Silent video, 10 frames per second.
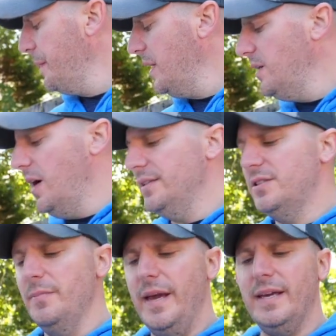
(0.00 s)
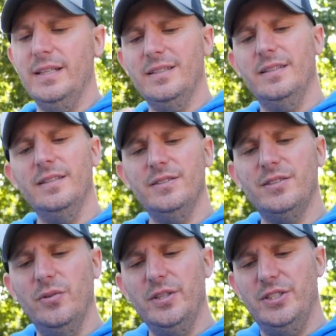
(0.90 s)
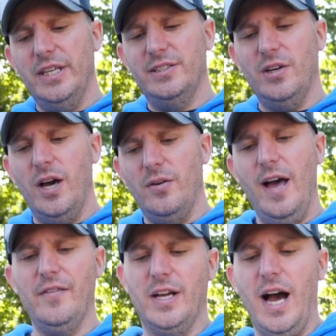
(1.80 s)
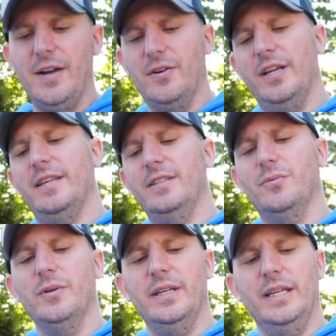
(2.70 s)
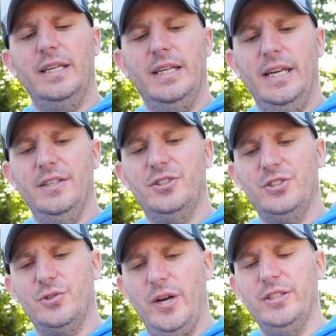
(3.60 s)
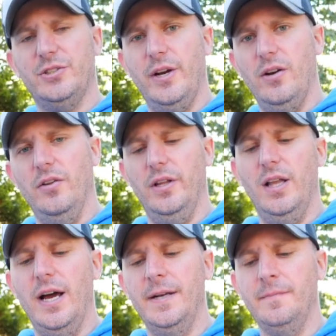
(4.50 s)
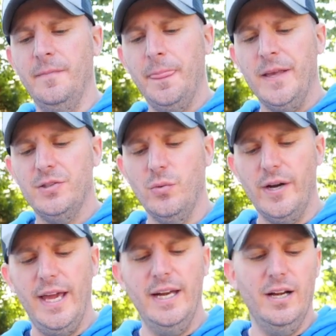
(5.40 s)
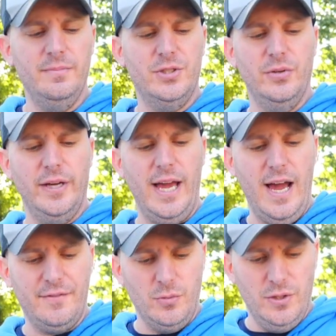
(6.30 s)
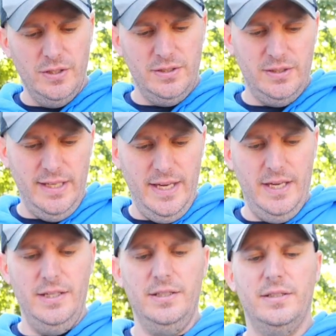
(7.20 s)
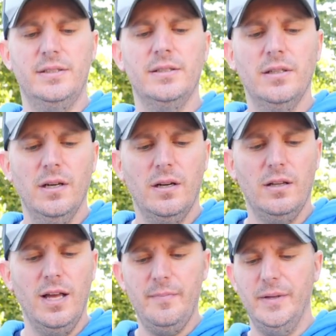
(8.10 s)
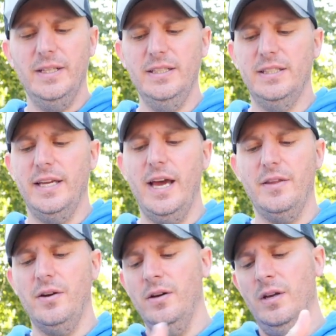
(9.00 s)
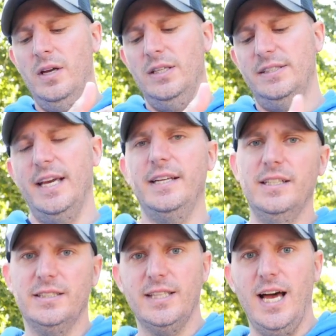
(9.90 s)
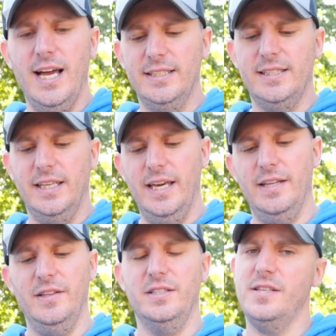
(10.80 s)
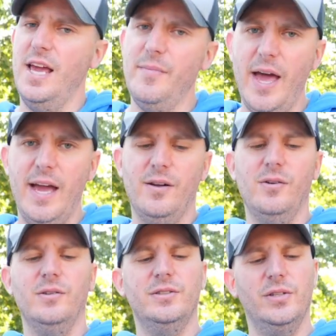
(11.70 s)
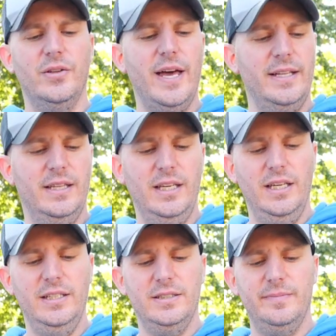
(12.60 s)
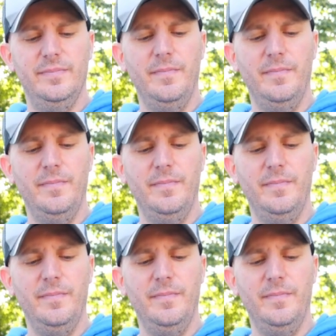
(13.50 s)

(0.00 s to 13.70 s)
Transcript: To make it, so the jigsaw, I don't have a guide or anything to really get it straight on the line. So what I ended up doing afterwards is clamping these together, sanding the sides to get the same angle so that these